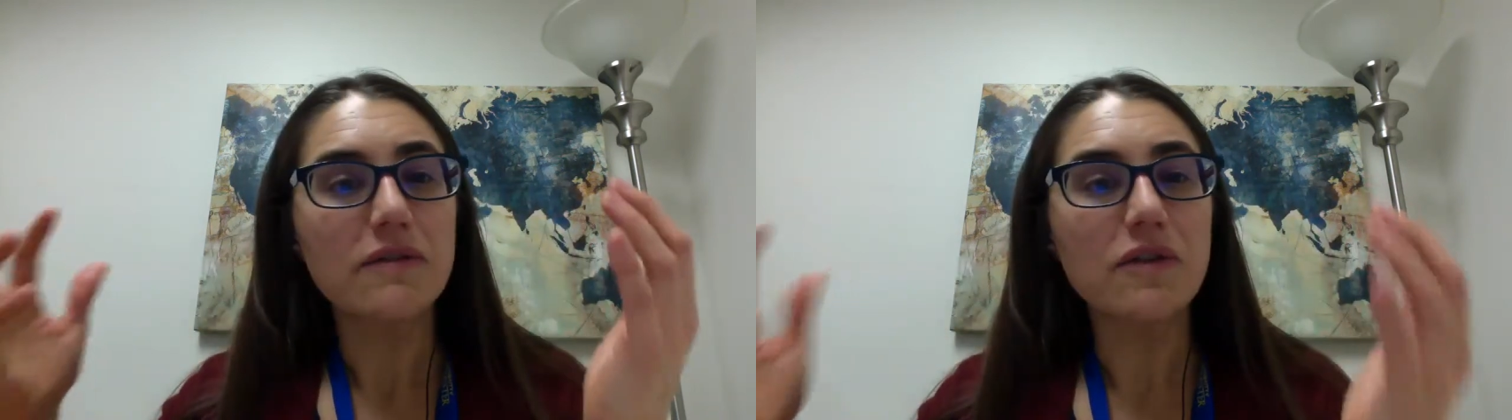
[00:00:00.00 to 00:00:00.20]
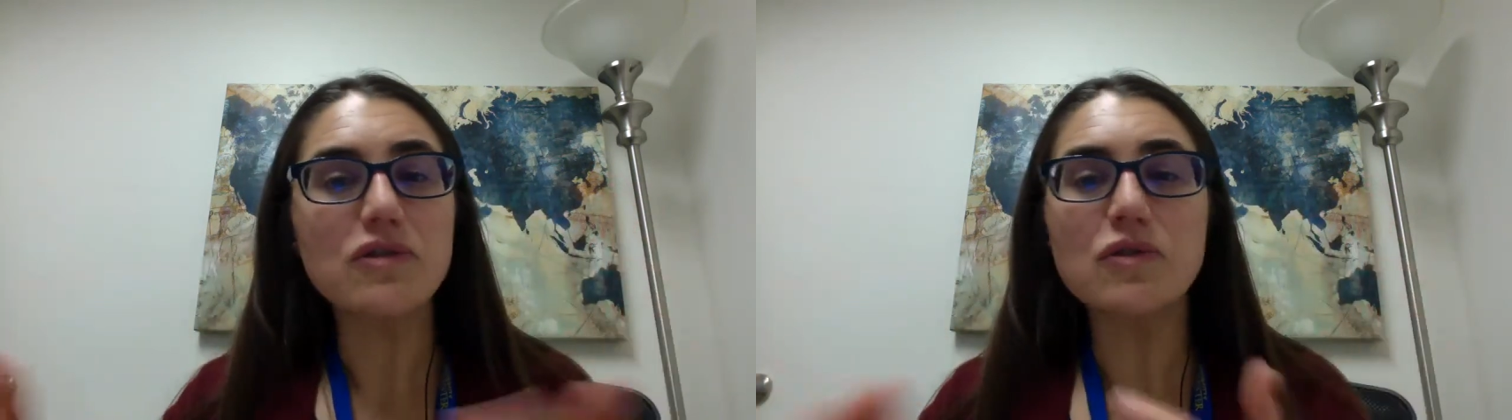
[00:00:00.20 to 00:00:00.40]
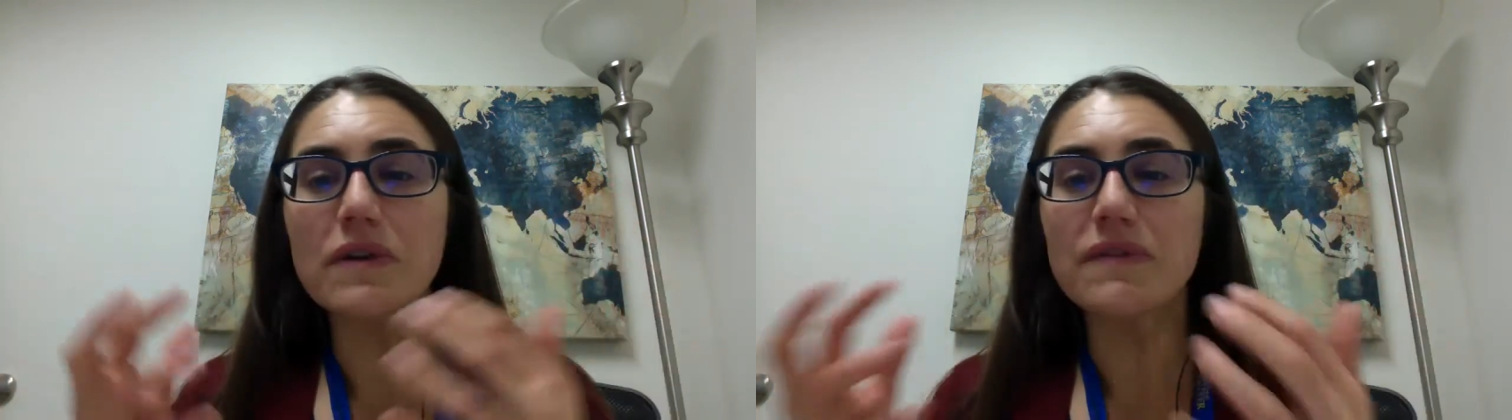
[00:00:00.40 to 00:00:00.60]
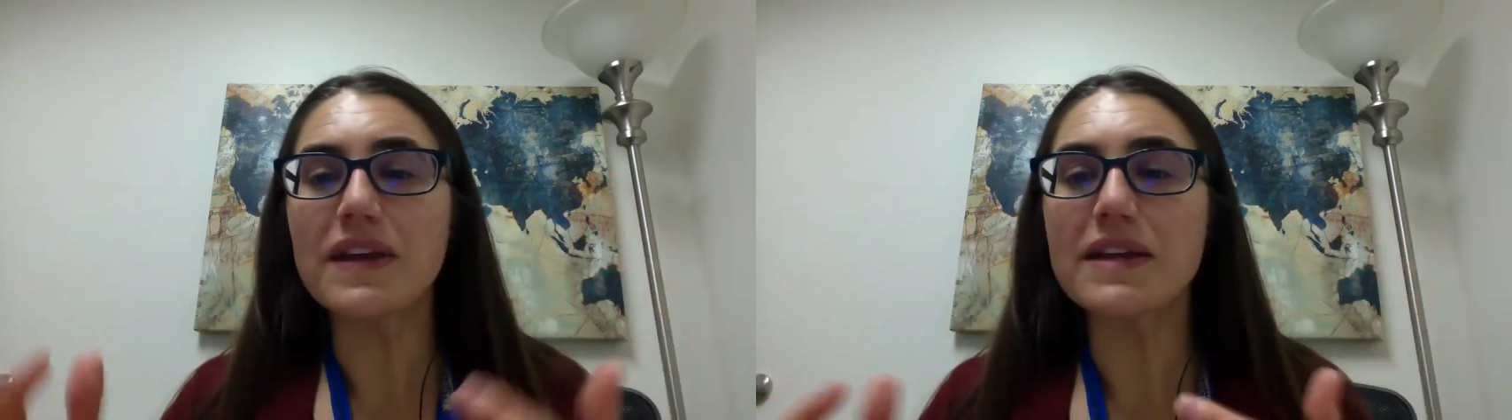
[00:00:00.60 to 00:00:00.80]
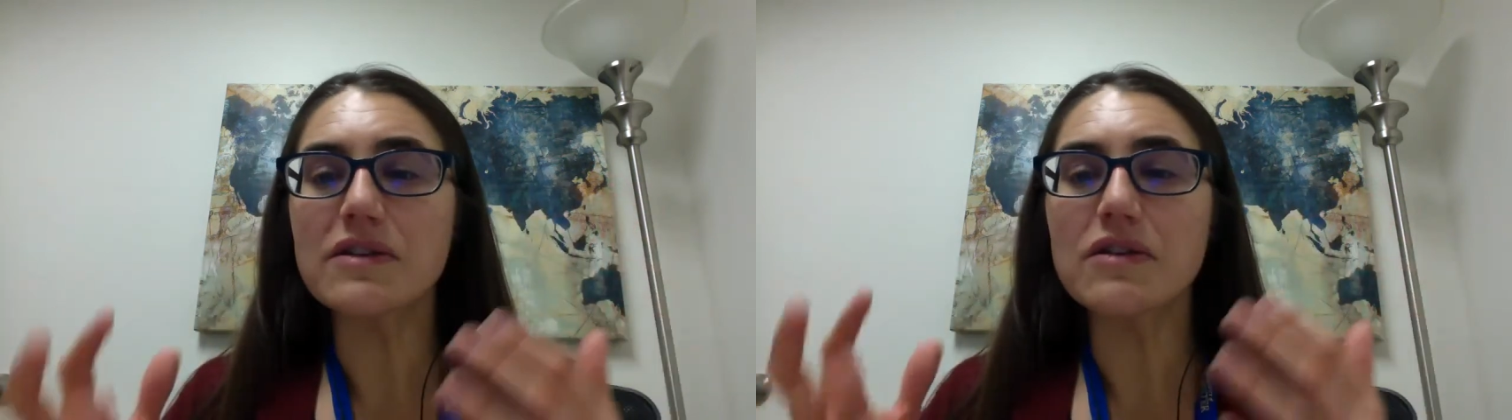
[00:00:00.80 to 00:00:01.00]
those sort of
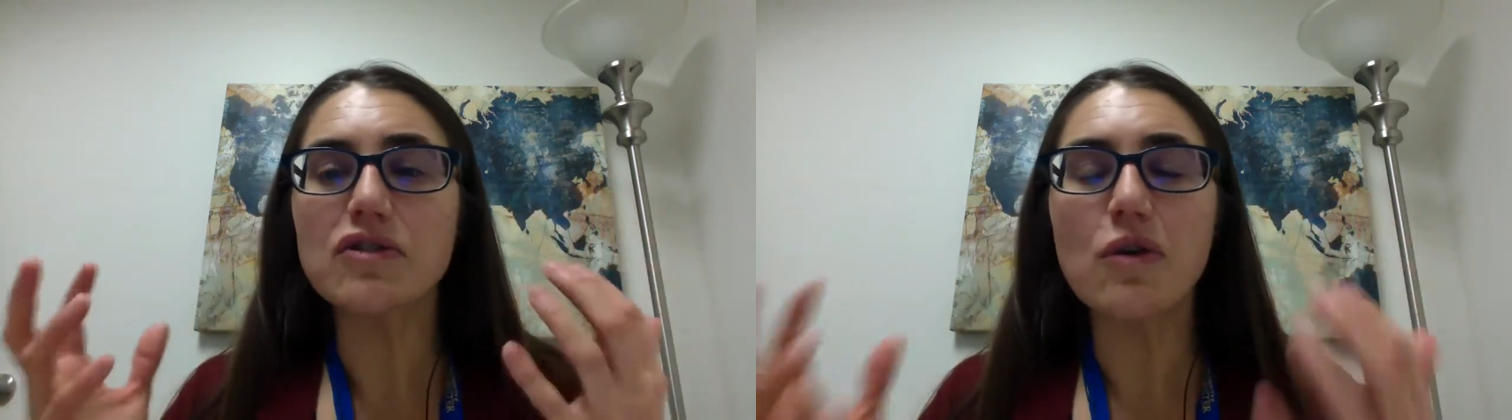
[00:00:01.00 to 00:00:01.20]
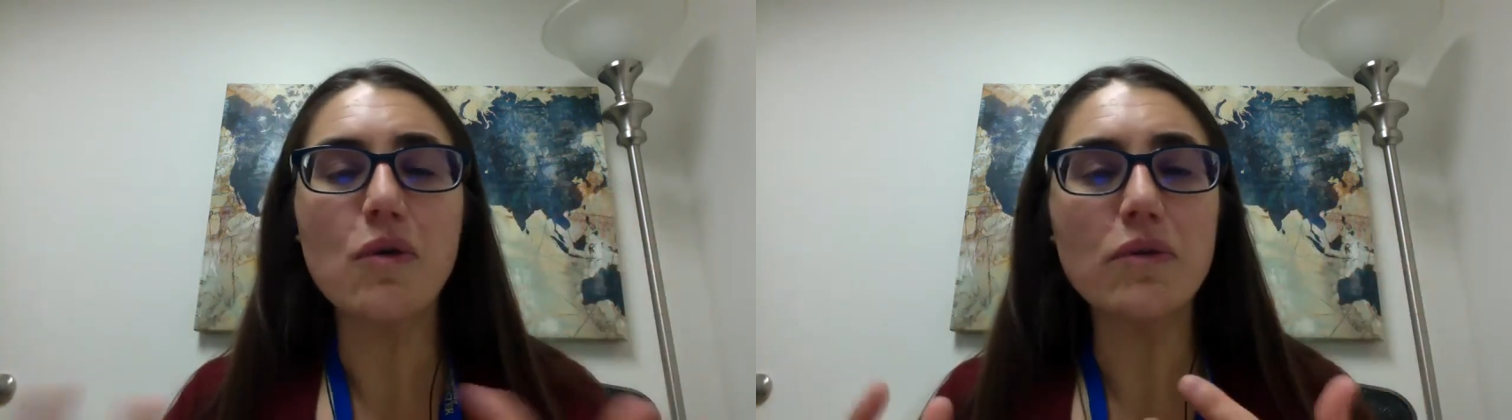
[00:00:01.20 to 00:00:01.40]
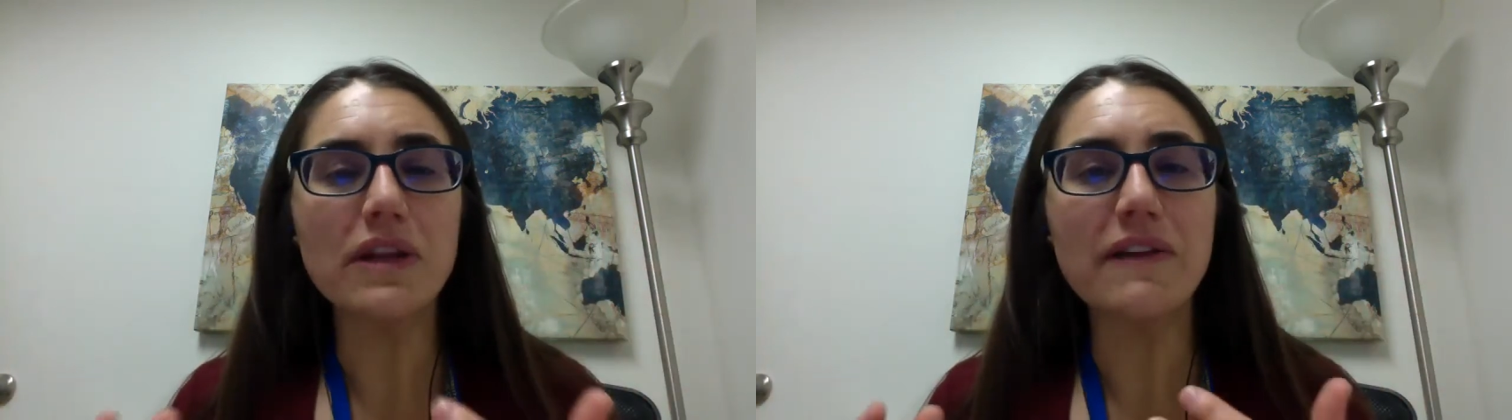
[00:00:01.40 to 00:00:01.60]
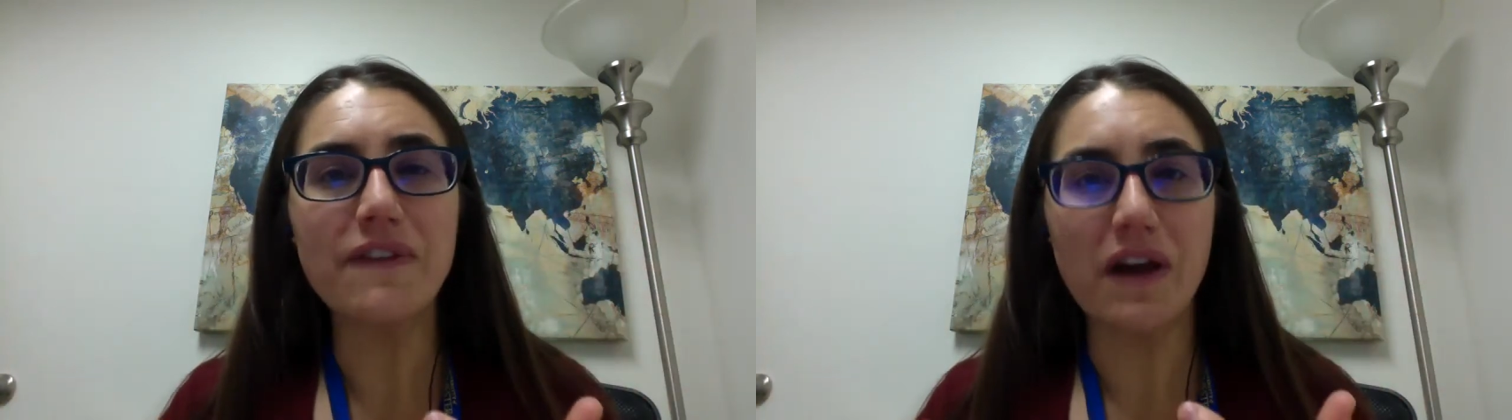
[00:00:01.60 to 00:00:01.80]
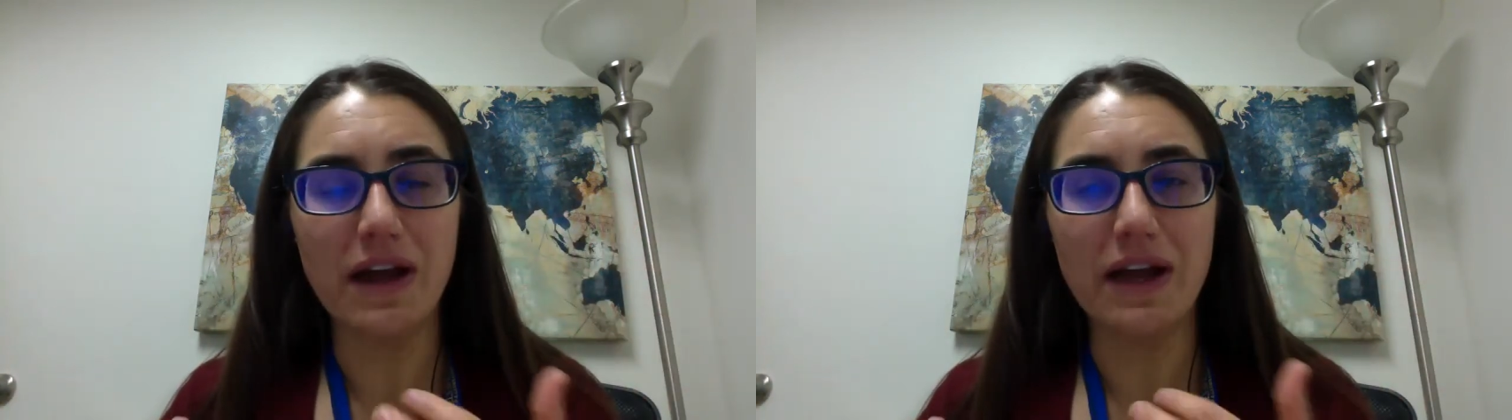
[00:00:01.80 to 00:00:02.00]
things are totally
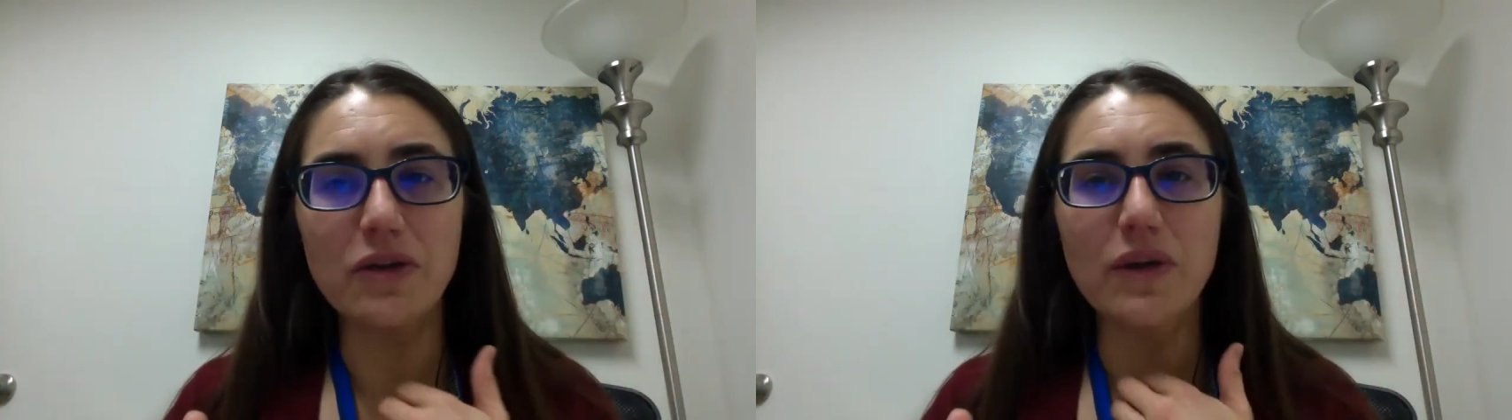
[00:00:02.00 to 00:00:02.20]
fine.